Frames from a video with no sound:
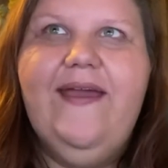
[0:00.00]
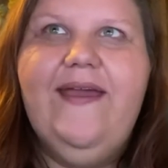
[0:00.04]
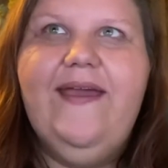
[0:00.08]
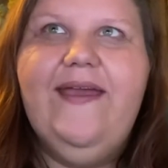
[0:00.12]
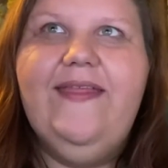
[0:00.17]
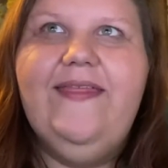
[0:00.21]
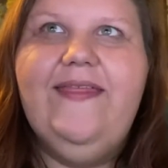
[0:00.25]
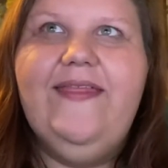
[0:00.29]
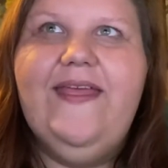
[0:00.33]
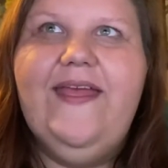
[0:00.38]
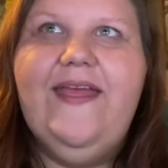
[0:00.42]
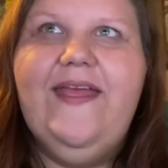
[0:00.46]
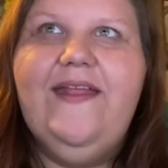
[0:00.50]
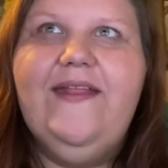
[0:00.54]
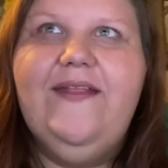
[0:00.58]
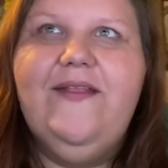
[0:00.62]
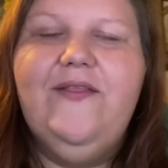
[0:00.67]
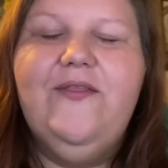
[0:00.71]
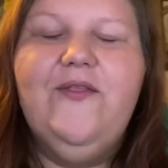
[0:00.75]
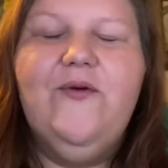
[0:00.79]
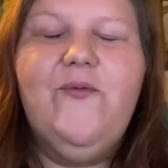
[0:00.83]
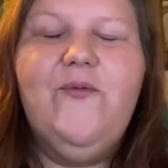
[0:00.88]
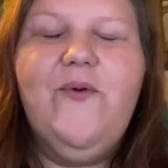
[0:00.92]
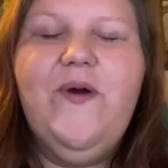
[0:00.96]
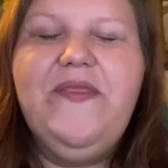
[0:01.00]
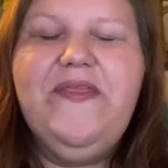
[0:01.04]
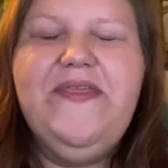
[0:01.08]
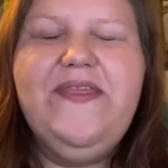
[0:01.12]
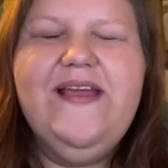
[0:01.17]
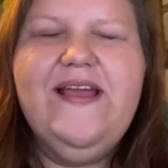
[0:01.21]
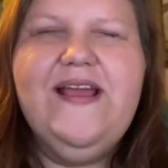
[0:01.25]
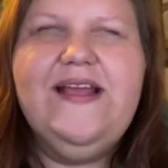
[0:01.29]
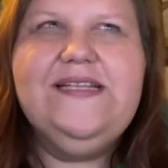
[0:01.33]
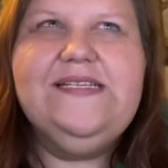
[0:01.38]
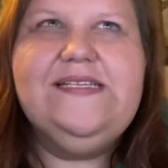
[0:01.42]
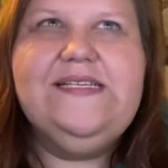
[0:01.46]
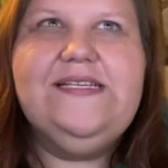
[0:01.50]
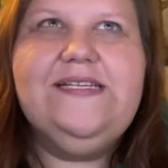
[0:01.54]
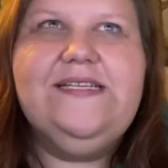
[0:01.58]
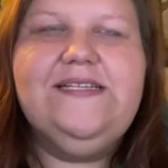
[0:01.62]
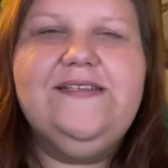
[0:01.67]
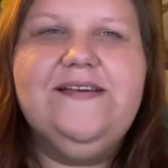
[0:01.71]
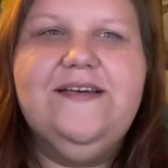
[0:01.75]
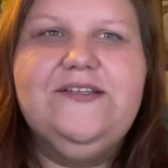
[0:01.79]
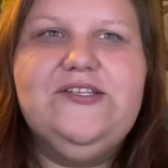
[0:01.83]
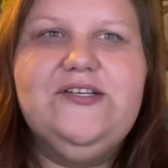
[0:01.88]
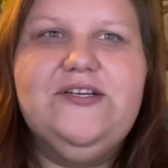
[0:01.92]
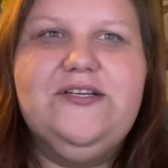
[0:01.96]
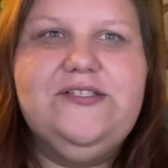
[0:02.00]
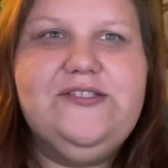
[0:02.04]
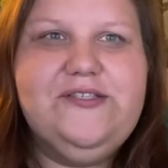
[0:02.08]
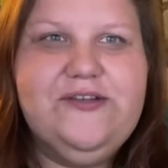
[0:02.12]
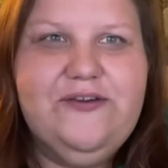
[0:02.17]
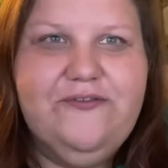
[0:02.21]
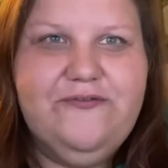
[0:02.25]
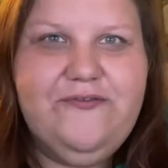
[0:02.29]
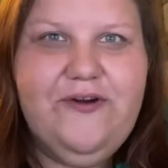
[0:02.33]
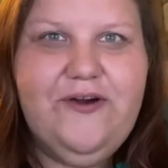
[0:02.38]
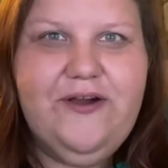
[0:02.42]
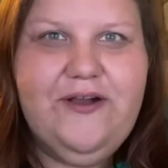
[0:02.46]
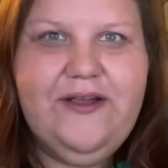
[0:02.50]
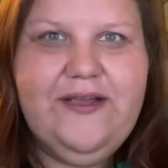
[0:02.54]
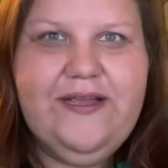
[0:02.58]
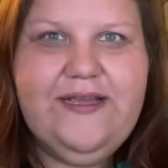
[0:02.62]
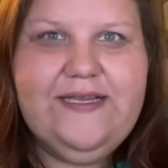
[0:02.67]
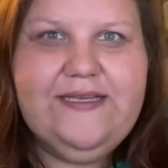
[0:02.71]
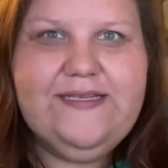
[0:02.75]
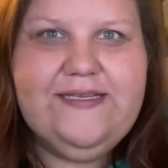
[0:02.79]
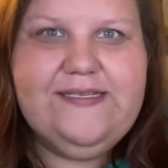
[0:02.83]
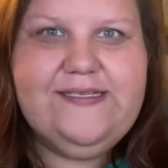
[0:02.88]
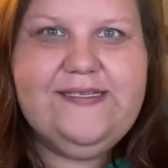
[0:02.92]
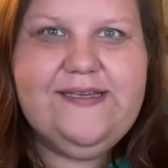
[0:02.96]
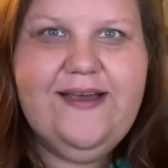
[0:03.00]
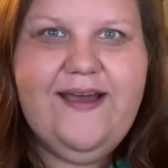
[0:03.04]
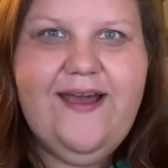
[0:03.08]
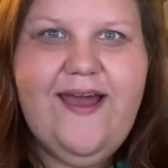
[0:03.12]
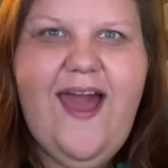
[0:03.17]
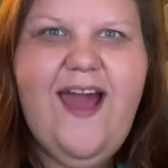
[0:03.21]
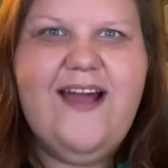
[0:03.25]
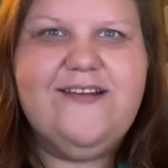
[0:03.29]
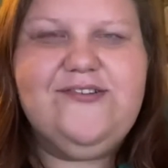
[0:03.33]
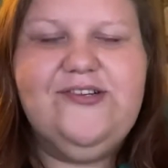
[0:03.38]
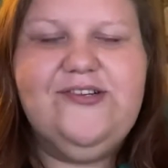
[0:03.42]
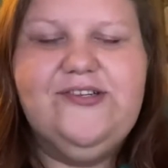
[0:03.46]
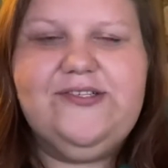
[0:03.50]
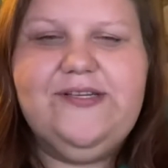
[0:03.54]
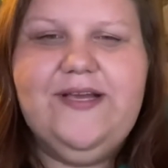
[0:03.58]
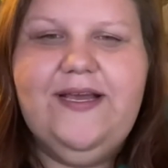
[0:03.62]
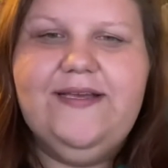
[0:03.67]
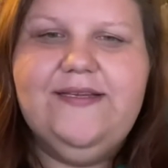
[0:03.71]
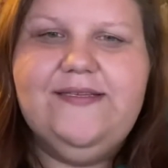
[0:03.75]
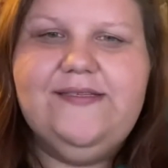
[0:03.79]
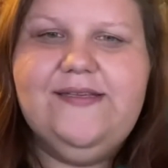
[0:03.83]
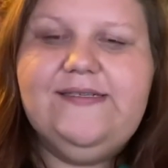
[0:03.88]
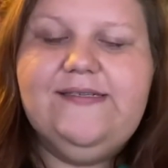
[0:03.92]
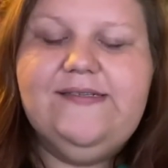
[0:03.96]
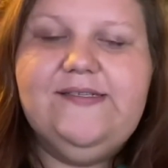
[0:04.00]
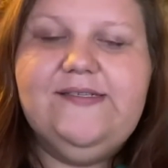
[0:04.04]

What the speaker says: And then the one thing I didn't touch on so far is exercise.